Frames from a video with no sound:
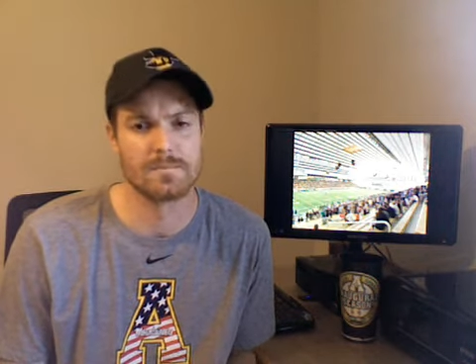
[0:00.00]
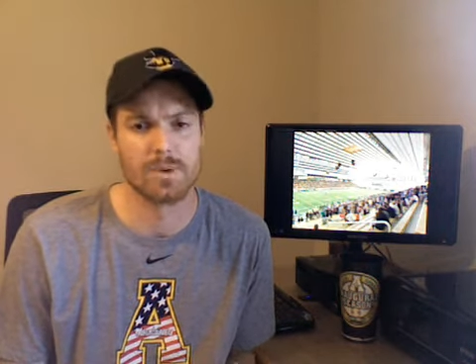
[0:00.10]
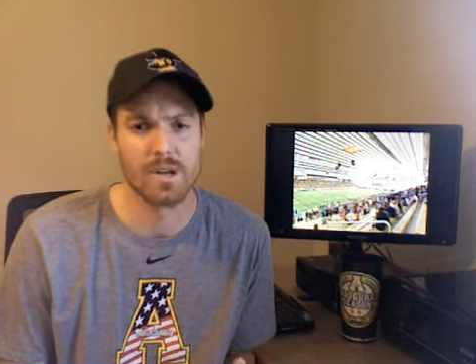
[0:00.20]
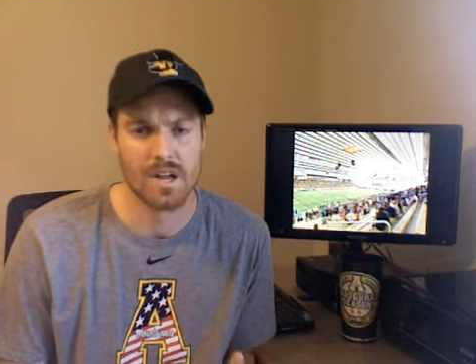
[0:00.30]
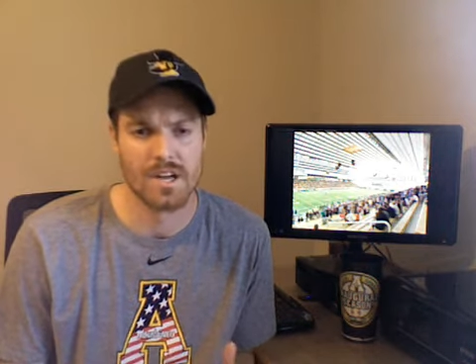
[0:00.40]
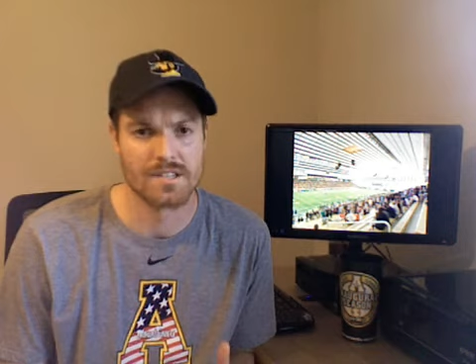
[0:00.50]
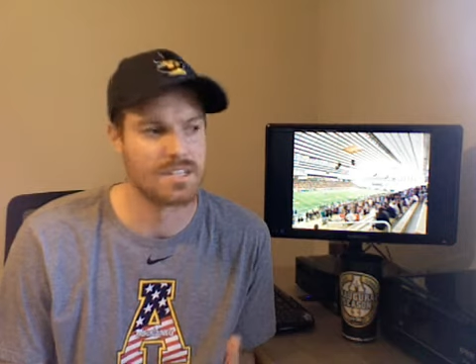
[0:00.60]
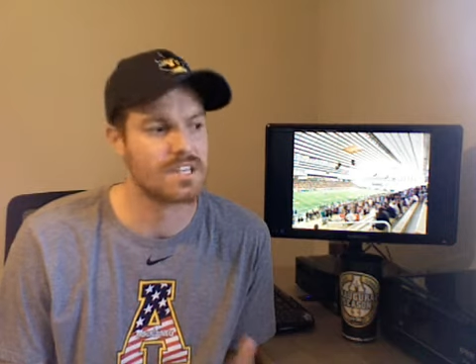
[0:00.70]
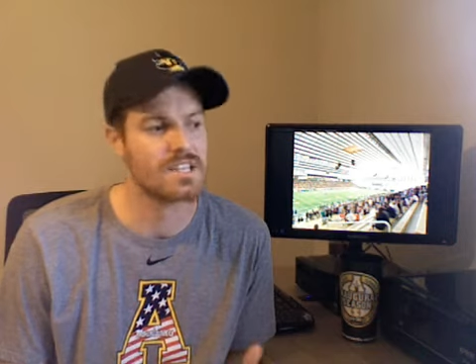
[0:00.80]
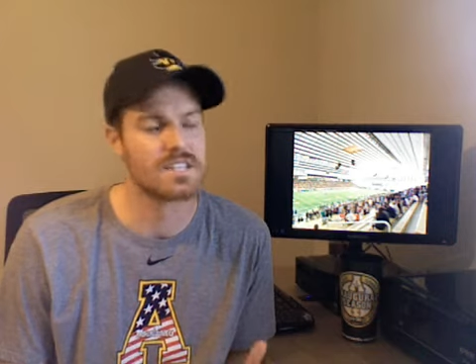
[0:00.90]
But
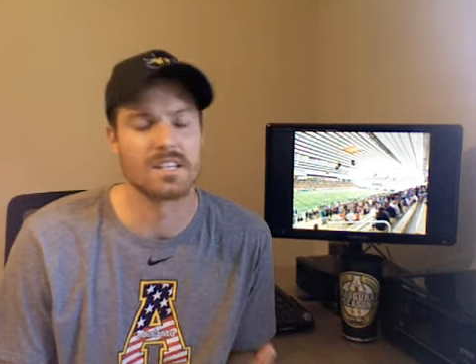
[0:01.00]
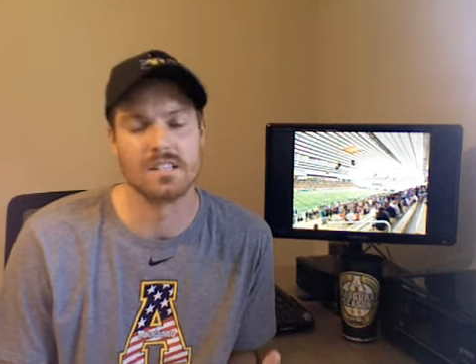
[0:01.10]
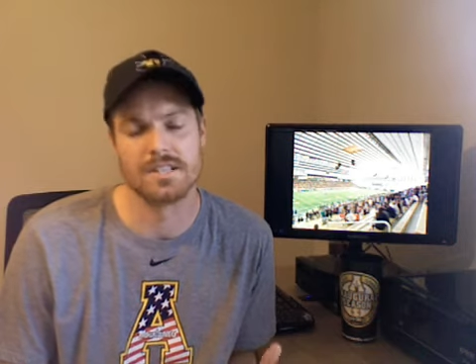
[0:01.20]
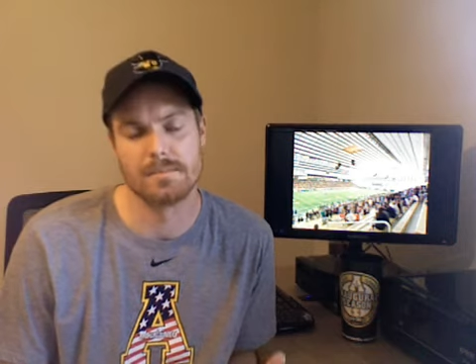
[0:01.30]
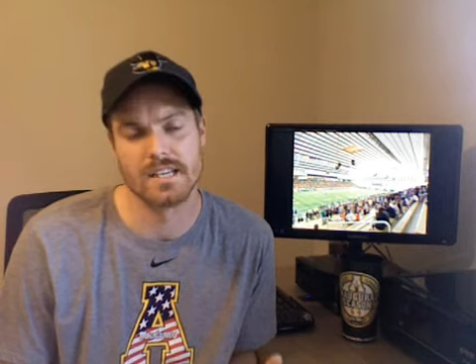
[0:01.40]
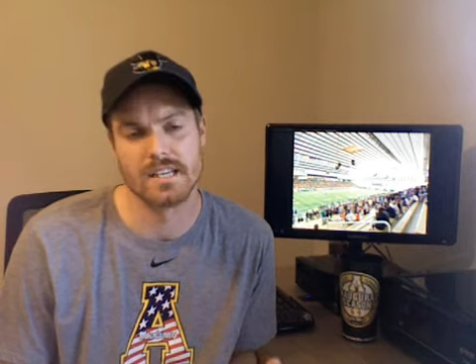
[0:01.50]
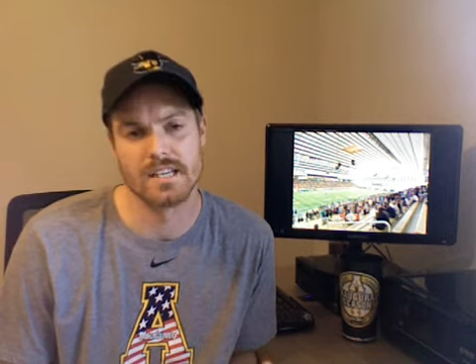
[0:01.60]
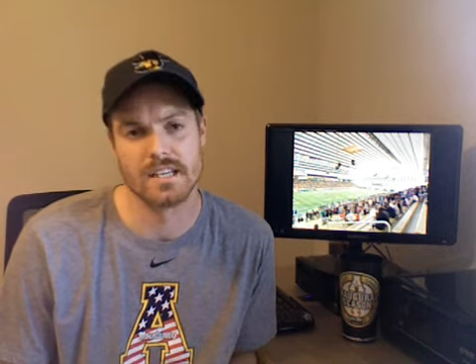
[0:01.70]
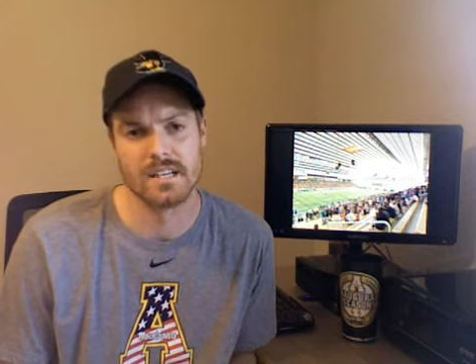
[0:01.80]
statistically speaking,